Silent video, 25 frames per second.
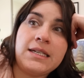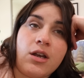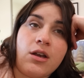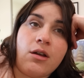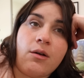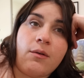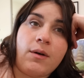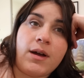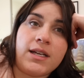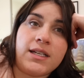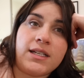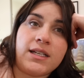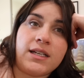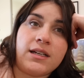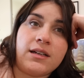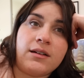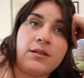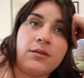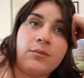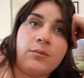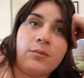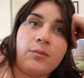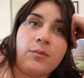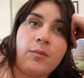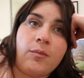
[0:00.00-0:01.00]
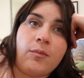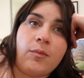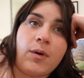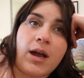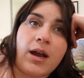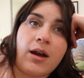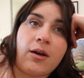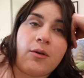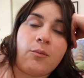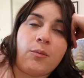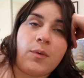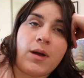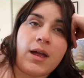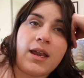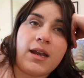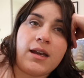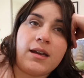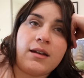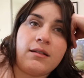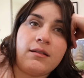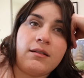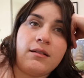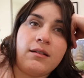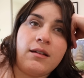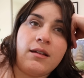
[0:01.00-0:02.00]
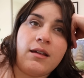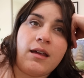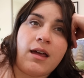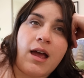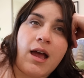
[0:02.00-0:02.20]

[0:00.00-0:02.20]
No idea where it went.